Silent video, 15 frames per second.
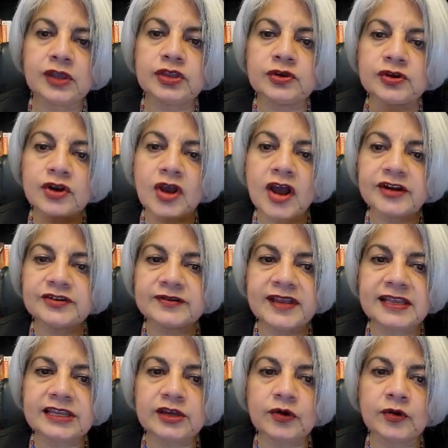you're not
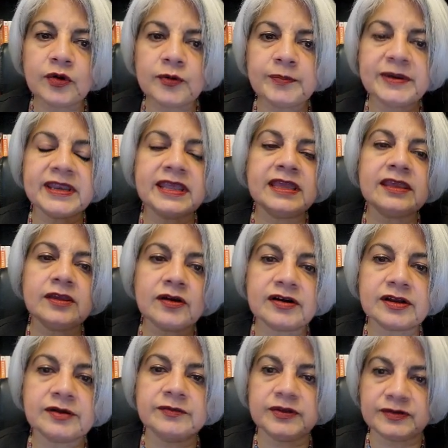really opening your
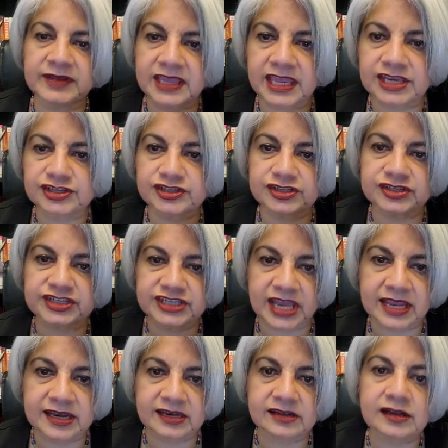communication
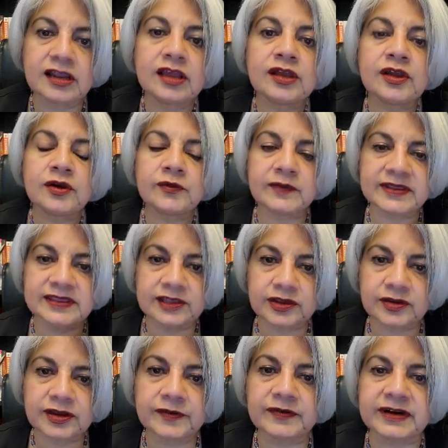channel with the
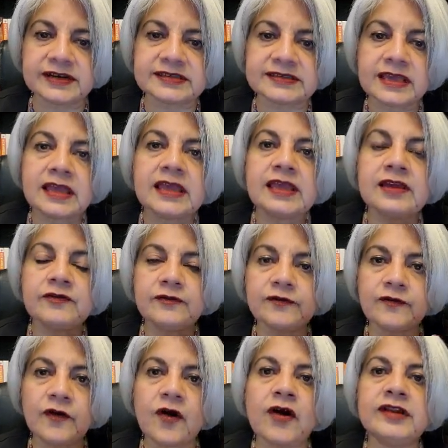universe
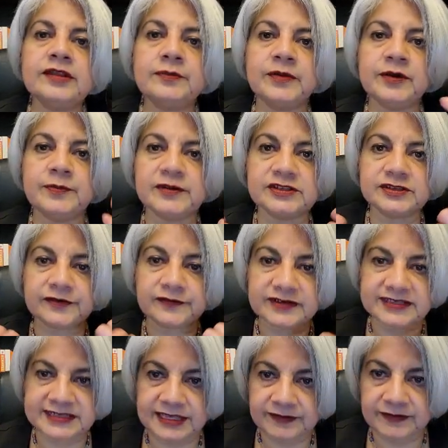for the purpose of
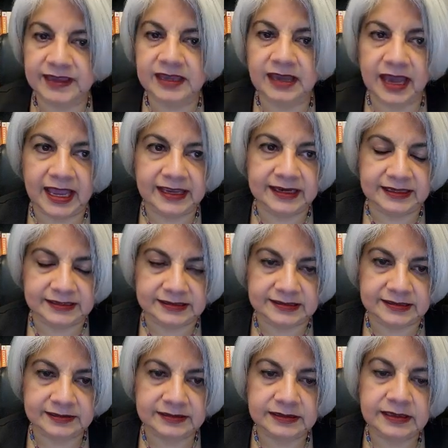receiving
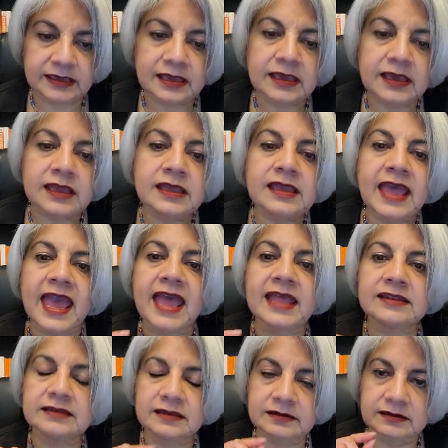guidance.
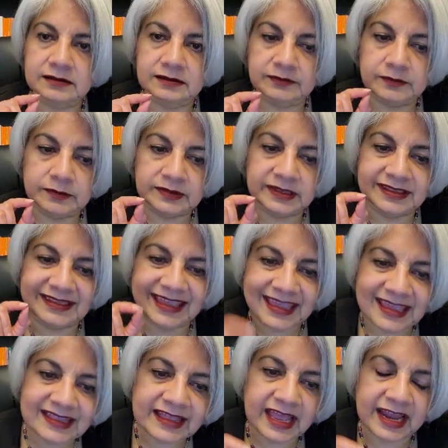And the
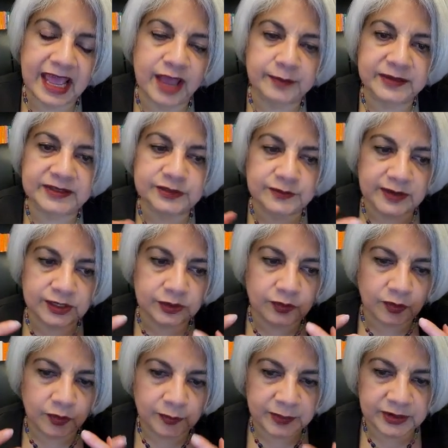thing that happens when
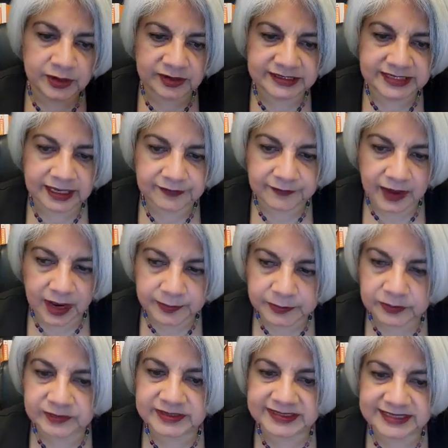you open yourself
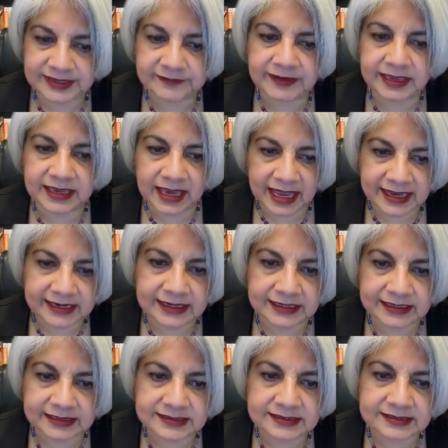up to receiving
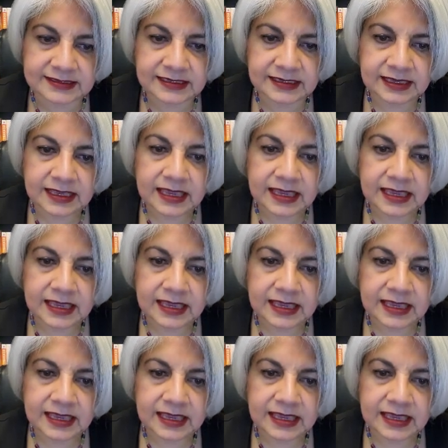guidance